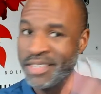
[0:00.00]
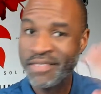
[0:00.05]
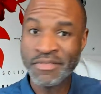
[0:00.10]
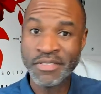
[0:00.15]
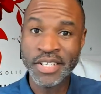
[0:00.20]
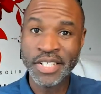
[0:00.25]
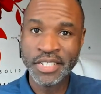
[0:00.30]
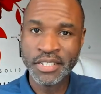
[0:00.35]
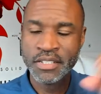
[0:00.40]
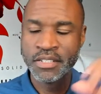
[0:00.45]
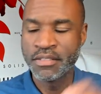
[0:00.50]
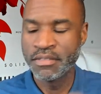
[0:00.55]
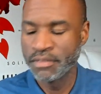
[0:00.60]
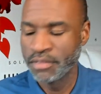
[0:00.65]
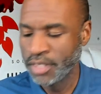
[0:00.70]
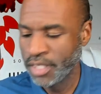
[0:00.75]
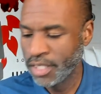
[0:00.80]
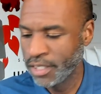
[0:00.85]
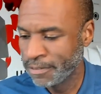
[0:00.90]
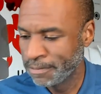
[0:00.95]
Friends,
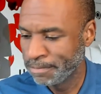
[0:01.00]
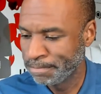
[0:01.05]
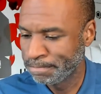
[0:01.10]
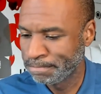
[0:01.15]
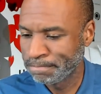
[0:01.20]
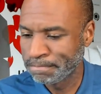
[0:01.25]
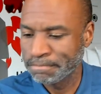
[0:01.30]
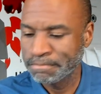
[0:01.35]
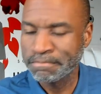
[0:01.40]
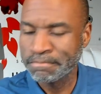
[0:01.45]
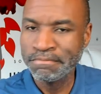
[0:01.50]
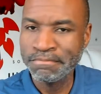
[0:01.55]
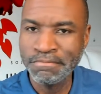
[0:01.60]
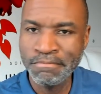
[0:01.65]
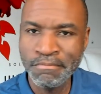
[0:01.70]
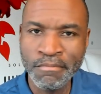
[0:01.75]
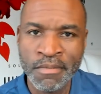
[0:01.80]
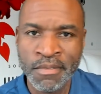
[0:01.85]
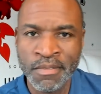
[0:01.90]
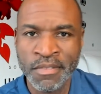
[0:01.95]
you know,
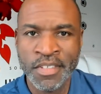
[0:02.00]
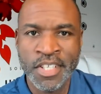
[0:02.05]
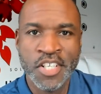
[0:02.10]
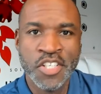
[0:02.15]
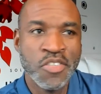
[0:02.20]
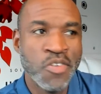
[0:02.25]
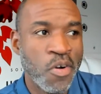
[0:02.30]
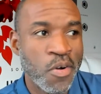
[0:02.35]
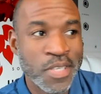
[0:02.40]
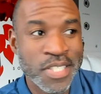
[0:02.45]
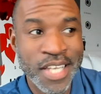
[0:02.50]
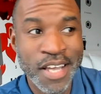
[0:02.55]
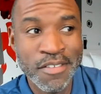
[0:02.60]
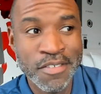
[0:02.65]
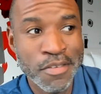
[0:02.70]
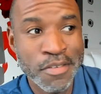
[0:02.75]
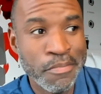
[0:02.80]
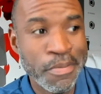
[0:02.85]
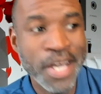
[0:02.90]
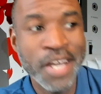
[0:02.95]
because you're always out
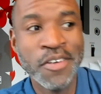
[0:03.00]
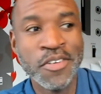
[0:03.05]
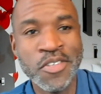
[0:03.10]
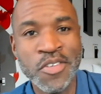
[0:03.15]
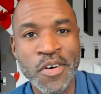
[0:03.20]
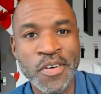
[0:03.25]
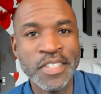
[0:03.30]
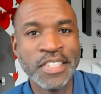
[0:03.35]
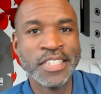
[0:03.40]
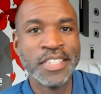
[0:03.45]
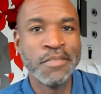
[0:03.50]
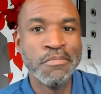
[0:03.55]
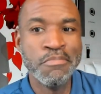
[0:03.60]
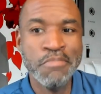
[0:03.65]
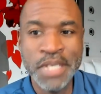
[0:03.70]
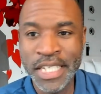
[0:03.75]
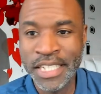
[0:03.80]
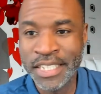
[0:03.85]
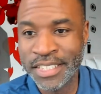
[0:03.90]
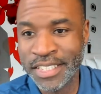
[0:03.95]
and about. You're always in the
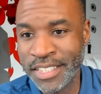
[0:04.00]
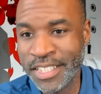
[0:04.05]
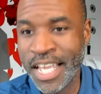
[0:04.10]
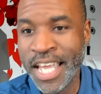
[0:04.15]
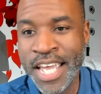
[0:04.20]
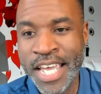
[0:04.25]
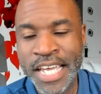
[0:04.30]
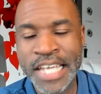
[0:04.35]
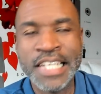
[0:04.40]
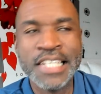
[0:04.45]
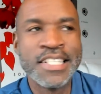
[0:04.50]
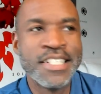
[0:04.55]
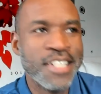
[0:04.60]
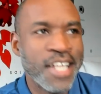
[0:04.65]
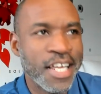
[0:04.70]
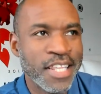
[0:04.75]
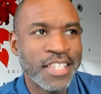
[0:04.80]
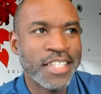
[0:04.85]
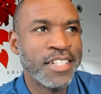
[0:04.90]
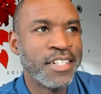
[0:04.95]
mix. And there's
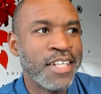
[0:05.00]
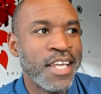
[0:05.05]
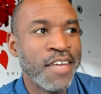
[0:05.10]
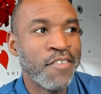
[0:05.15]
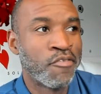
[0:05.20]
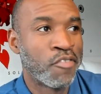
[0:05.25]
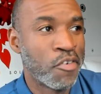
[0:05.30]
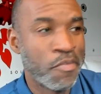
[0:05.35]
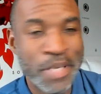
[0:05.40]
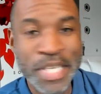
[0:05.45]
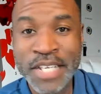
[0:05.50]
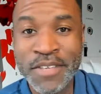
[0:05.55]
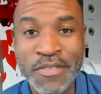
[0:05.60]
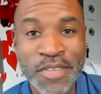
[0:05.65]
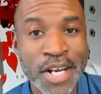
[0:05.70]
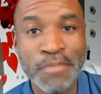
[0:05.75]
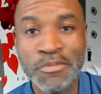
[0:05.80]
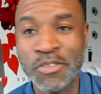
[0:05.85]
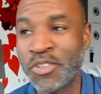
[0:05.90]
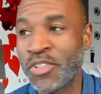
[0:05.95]
nothing for me
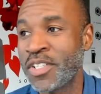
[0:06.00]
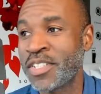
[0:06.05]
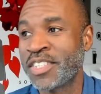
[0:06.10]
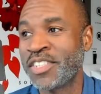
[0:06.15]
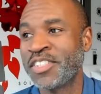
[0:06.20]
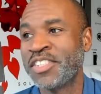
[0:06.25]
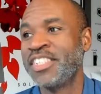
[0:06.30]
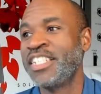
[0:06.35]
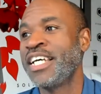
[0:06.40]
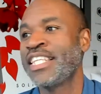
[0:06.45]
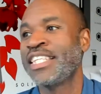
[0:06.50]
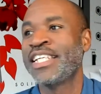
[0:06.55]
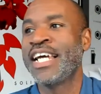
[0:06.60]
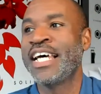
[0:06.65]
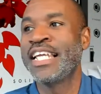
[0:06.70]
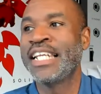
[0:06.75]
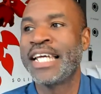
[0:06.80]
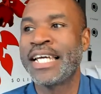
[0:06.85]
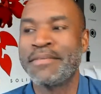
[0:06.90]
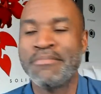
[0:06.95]
when I'm drunk. There's nothing
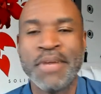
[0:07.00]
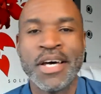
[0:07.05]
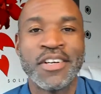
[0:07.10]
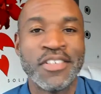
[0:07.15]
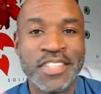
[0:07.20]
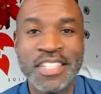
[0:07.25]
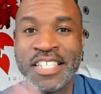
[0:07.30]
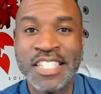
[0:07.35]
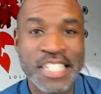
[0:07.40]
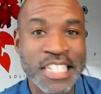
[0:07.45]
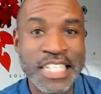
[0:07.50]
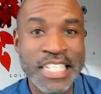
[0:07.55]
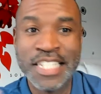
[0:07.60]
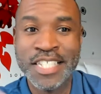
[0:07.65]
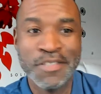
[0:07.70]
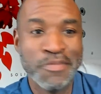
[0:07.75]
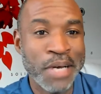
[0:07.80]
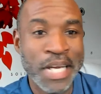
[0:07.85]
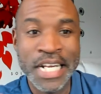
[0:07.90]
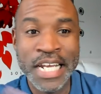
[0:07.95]
I like better than seeing
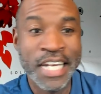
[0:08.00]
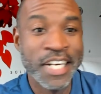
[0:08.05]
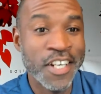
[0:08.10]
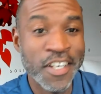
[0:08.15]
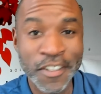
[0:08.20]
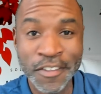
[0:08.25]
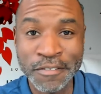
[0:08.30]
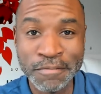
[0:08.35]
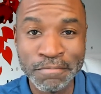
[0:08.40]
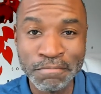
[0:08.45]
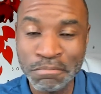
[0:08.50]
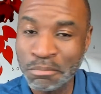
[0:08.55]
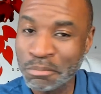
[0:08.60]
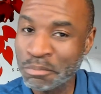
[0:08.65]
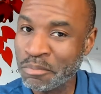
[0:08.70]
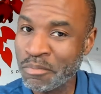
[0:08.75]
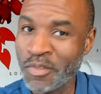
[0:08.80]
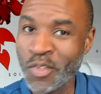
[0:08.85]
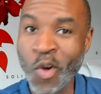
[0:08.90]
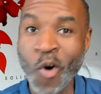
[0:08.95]
somebody I know.
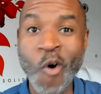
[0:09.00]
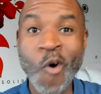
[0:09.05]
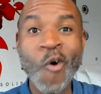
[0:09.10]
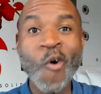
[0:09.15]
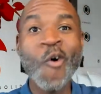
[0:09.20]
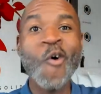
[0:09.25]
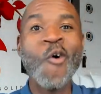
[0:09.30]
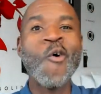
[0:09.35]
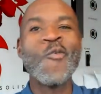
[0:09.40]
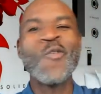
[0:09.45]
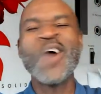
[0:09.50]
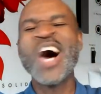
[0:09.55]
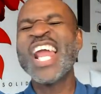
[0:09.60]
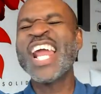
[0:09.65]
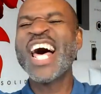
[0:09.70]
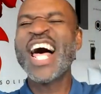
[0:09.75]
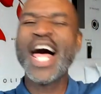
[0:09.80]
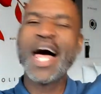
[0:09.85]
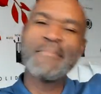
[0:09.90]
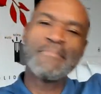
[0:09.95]
Oh, what up?
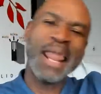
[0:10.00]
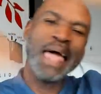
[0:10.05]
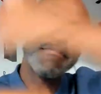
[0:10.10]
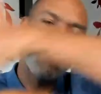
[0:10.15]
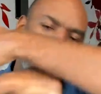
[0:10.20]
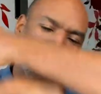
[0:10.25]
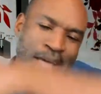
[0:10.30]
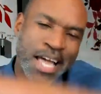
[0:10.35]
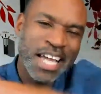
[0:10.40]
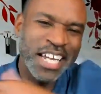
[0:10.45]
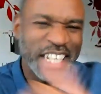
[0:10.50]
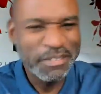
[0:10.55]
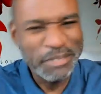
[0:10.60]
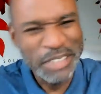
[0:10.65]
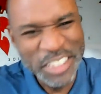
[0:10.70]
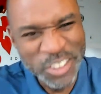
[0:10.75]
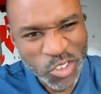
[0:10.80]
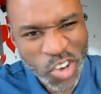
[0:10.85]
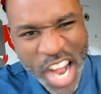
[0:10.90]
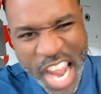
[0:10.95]
Blah, blah, blah. Give
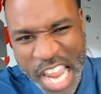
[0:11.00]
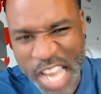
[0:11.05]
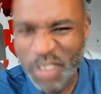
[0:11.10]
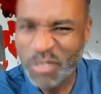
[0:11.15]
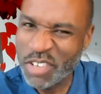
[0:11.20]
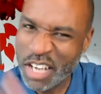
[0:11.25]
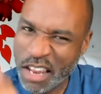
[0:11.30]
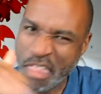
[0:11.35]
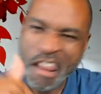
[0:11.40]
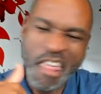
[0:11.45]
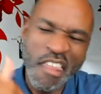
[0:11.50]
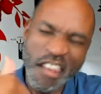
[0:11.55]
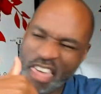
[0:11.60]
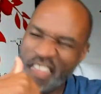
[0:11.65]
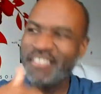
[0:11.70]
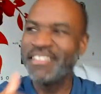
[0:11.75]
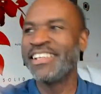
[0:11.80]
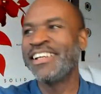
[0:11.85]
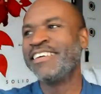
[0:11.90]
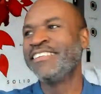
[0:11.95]
me a drink.
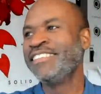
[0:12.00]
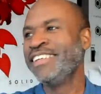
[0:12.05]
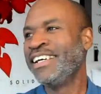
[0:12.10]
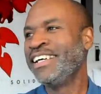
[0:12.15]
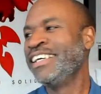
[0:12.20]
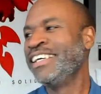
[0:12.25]
You know?